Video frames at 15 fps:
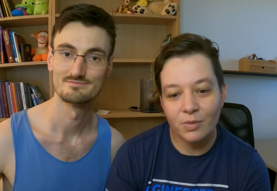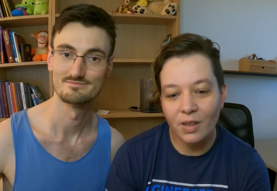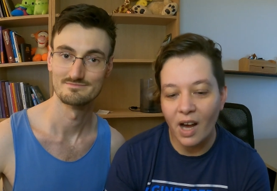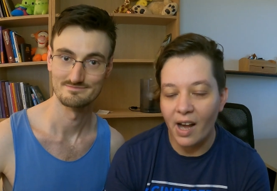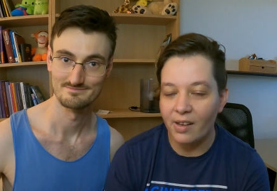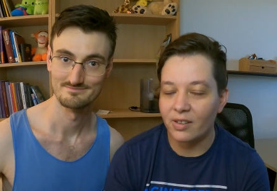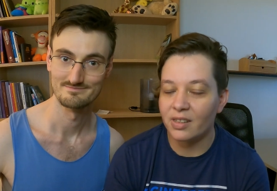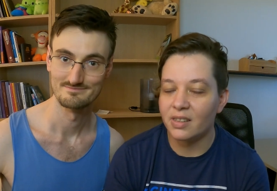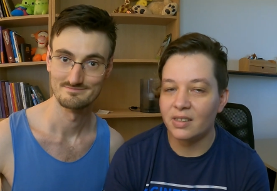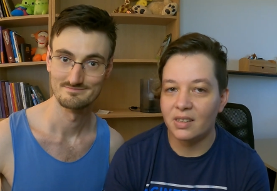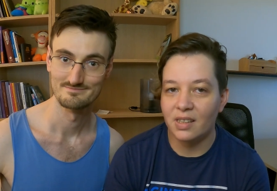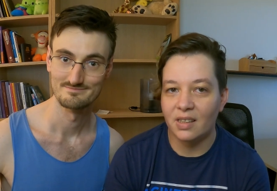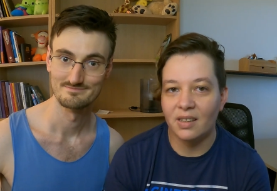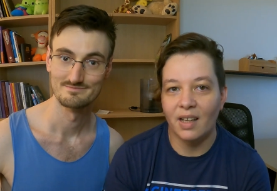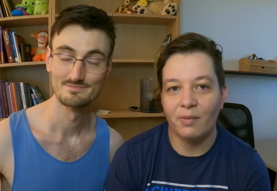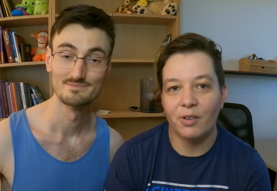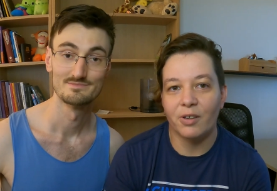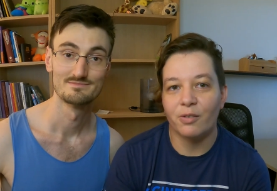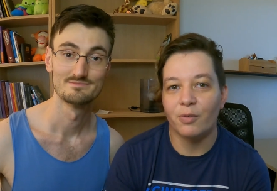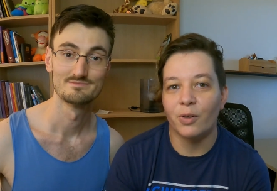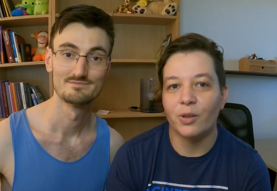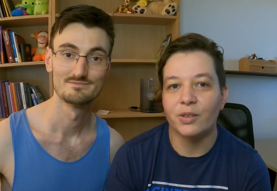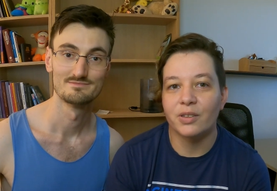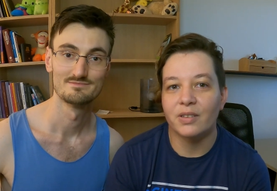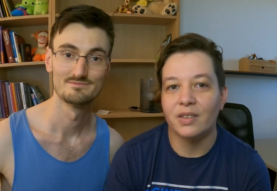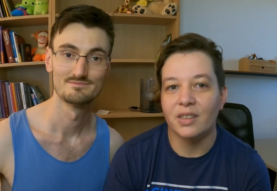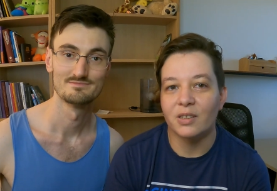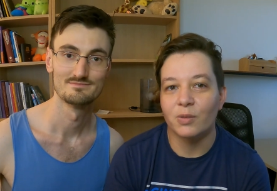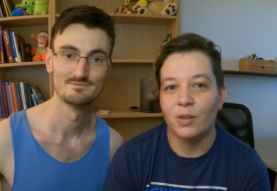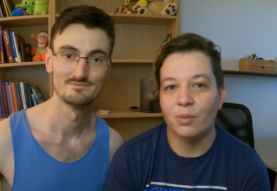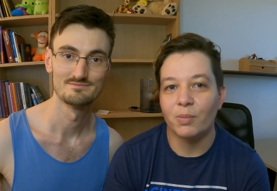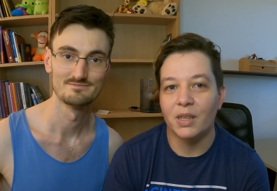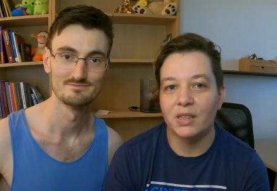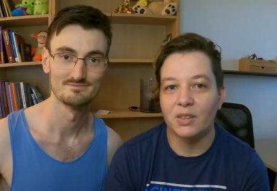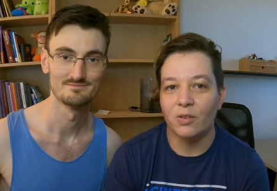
Speaker 1: I honestly never thought this will be